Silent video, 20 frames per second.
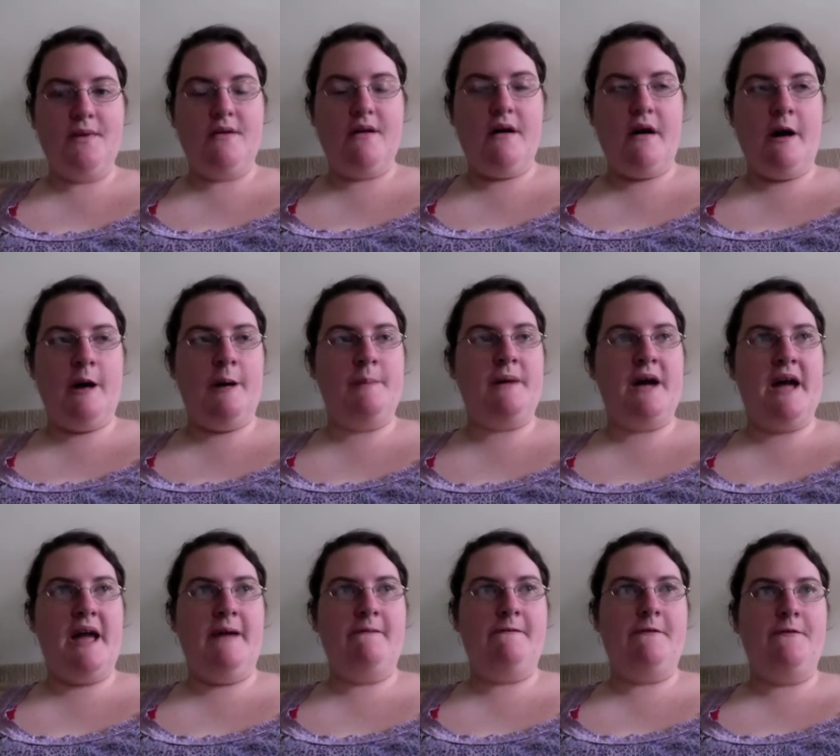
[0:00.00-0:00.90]
I
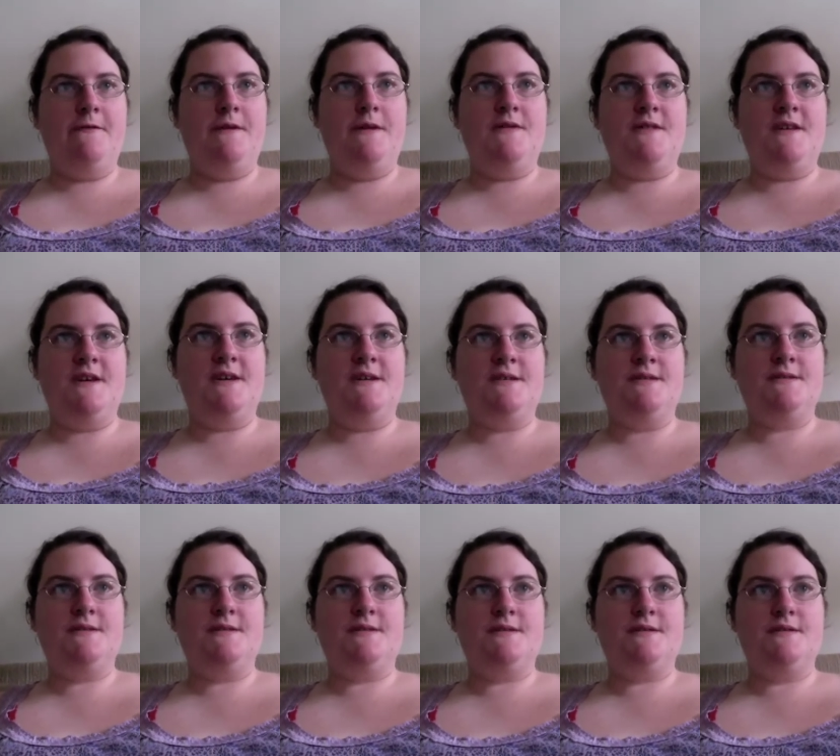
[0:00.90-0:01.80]
have a few
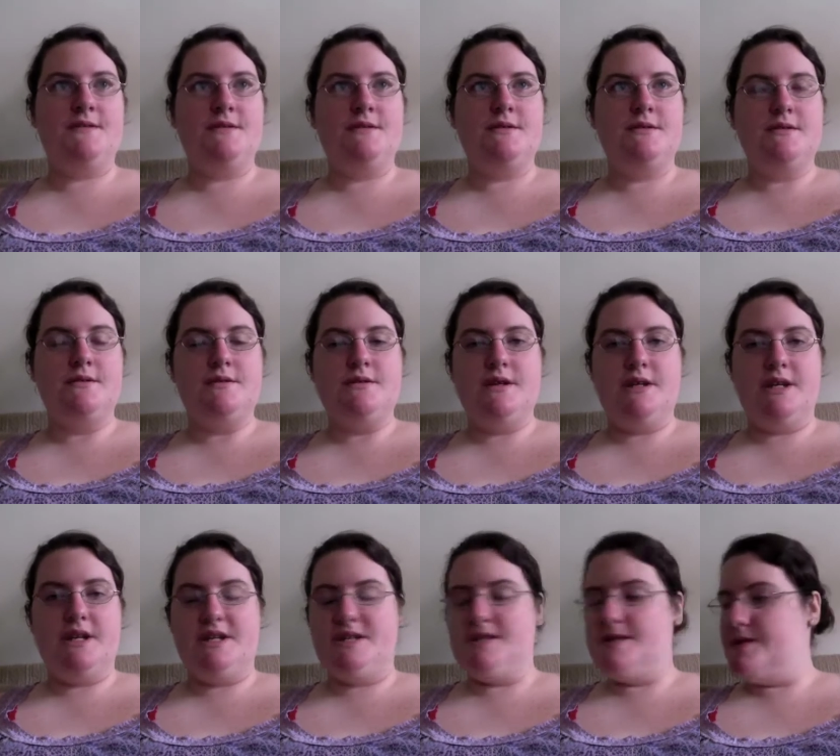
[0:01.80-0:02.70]
things that
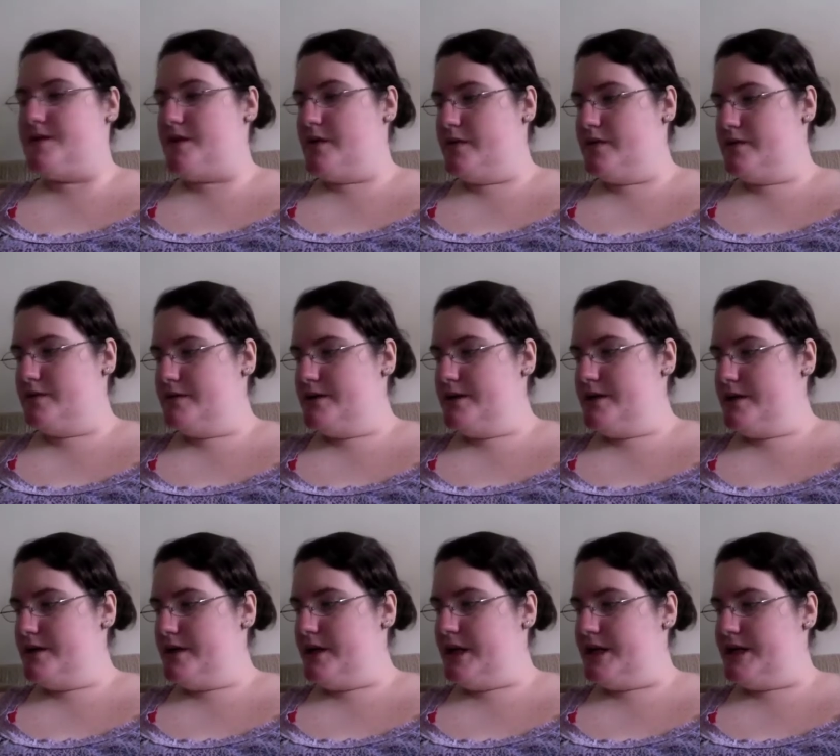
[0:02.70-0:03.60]
I sewed,
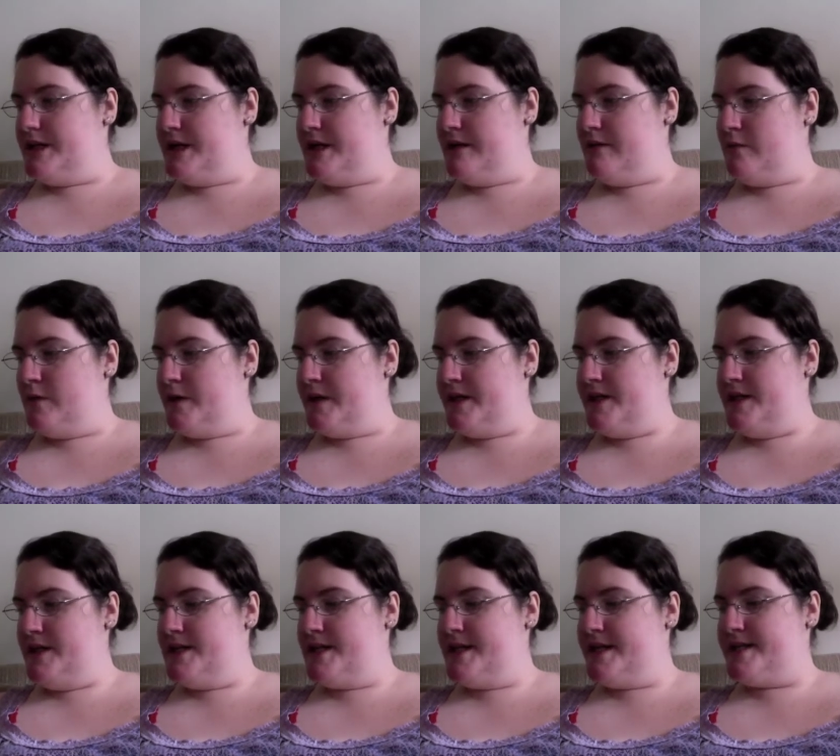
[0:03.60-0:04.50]
and then
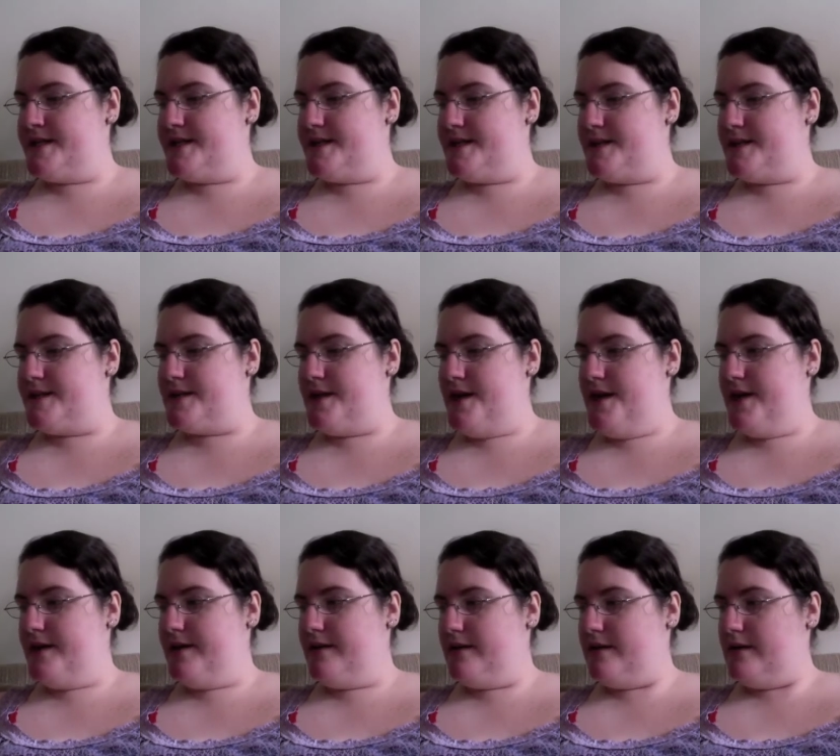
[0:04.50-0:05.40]
one that's
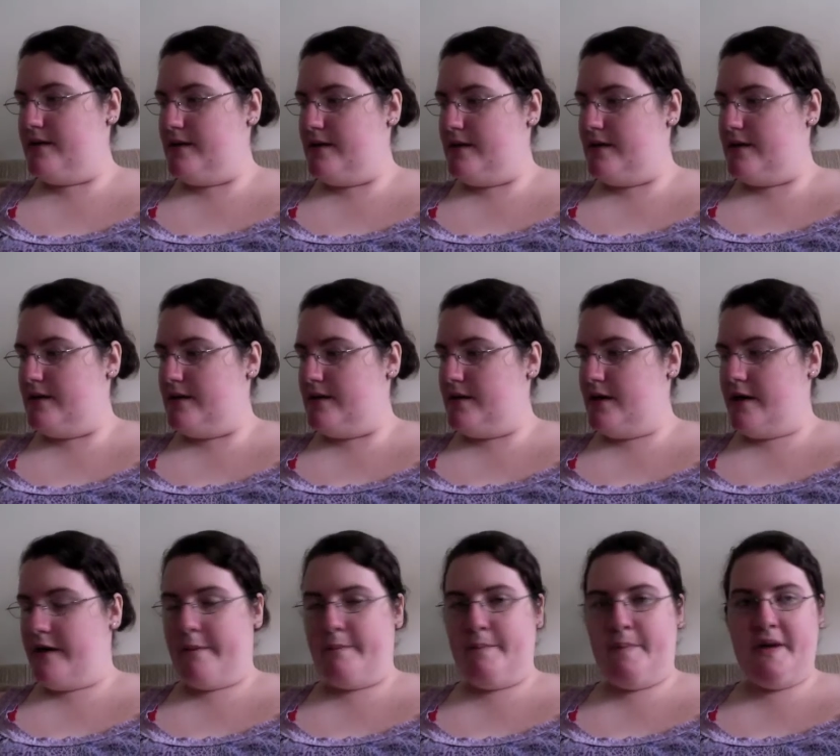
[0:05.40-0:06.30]
like
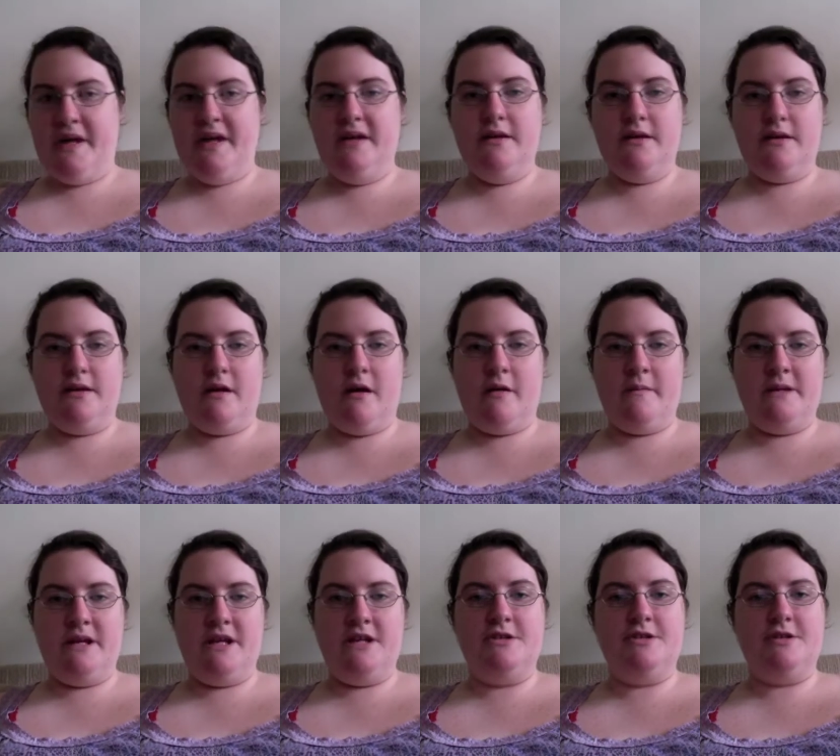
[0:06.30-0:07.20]
a big
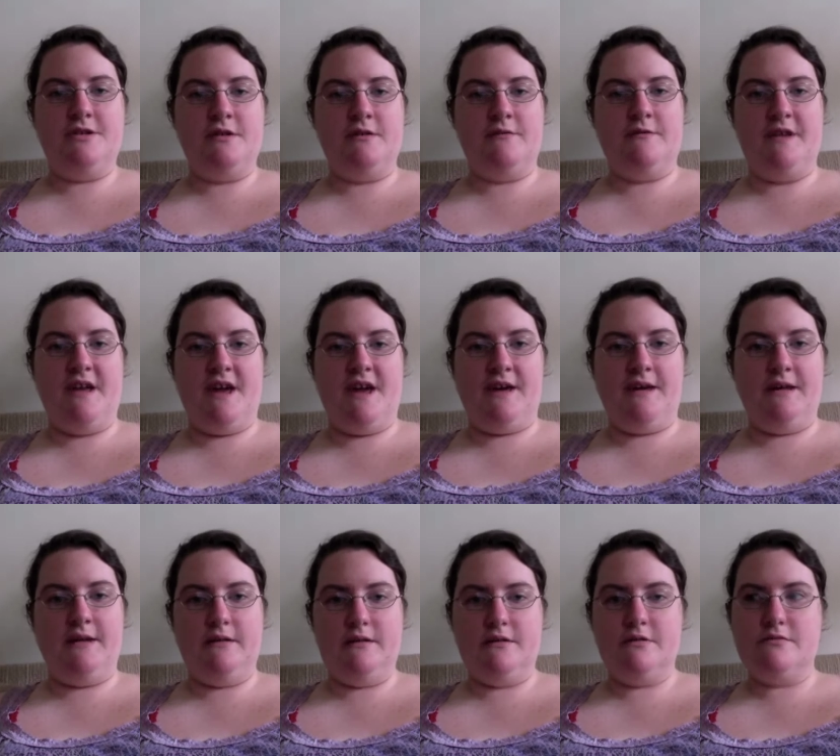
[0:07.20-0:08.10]
combination of like
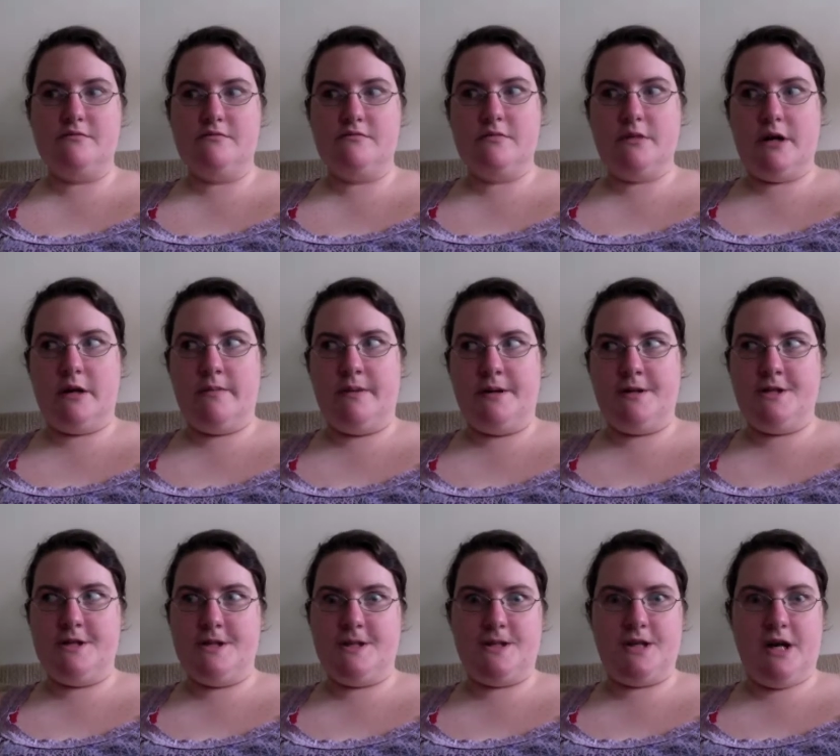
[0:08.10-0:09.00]
a
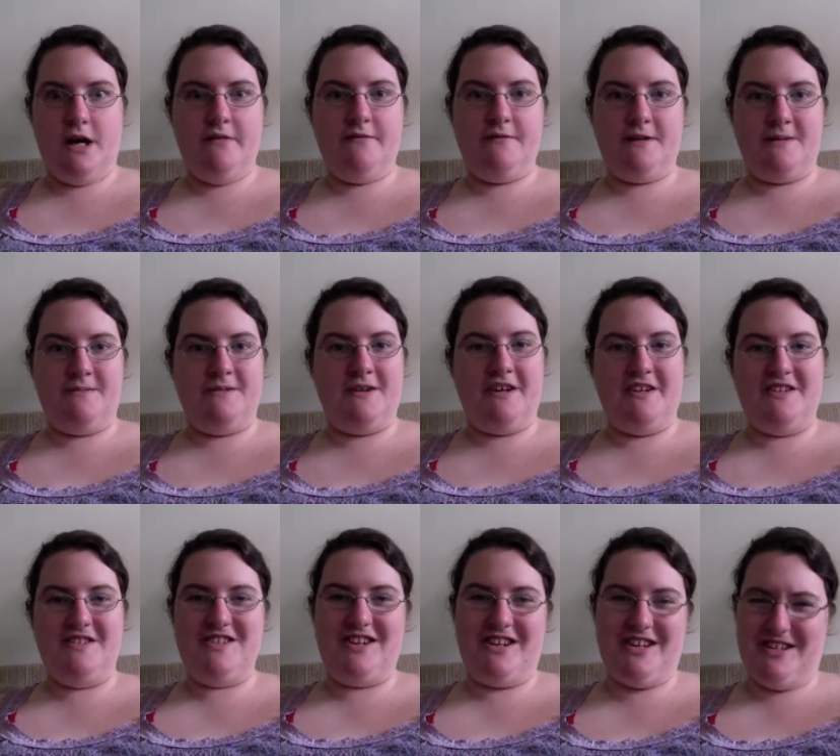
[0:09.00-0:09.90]
bunch of stuff. I'm not
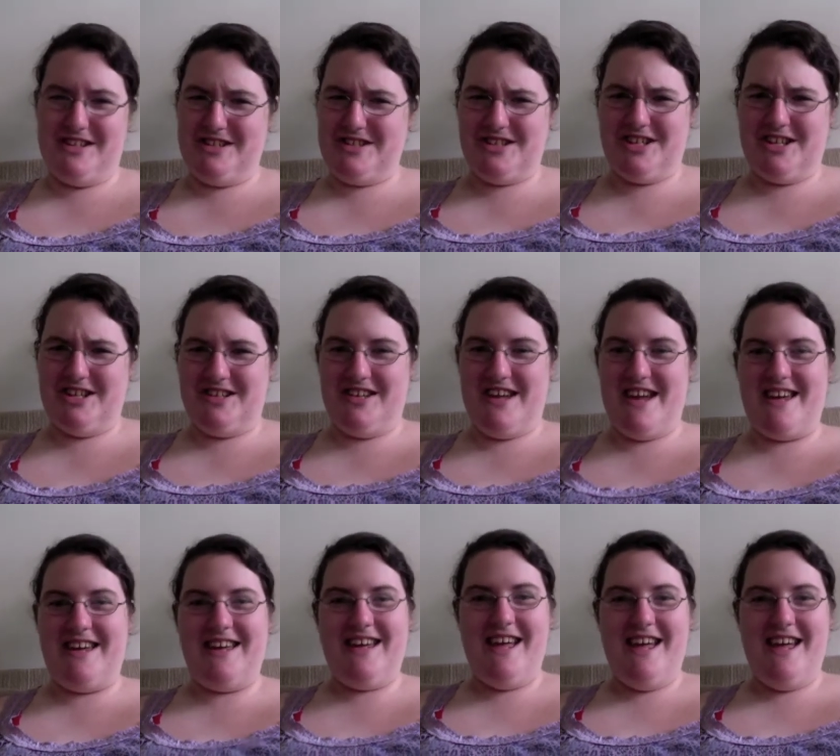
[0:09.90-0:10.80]
entirely sure
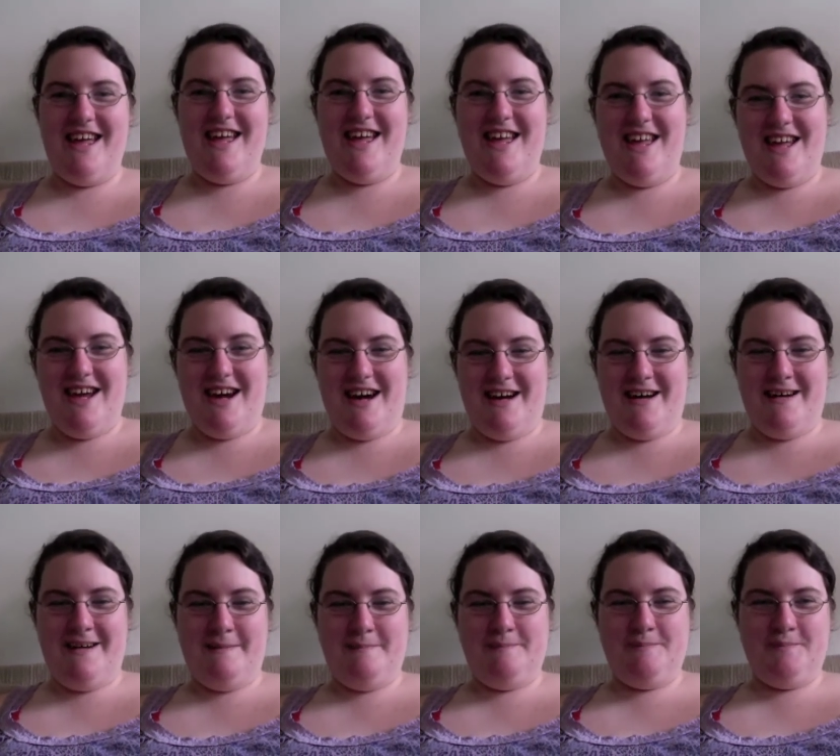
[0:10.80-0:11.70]
like
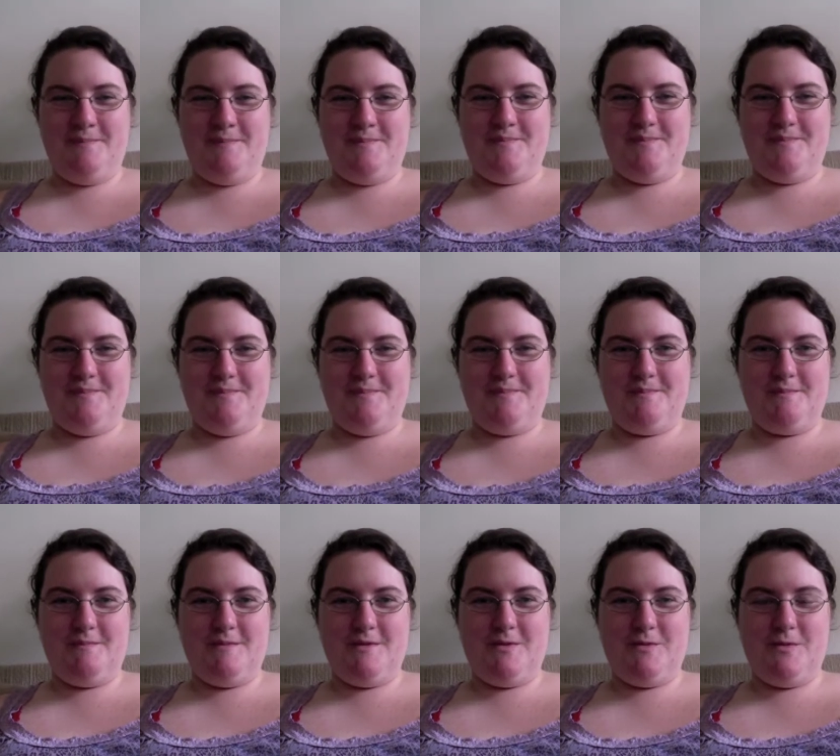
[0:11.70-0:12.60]

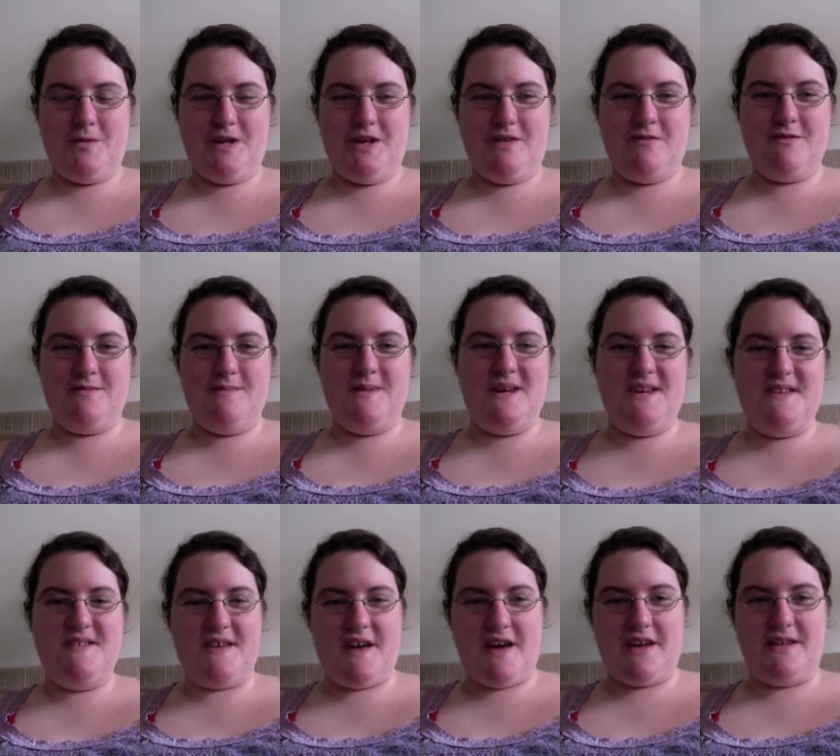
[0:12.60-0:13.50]
what it would be
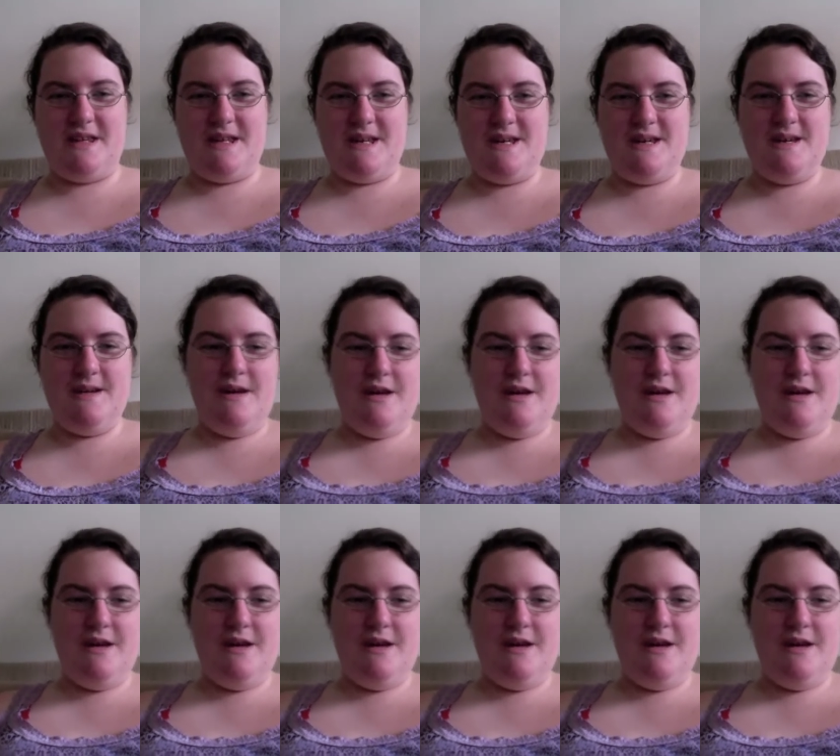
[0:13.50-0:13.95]
exactly.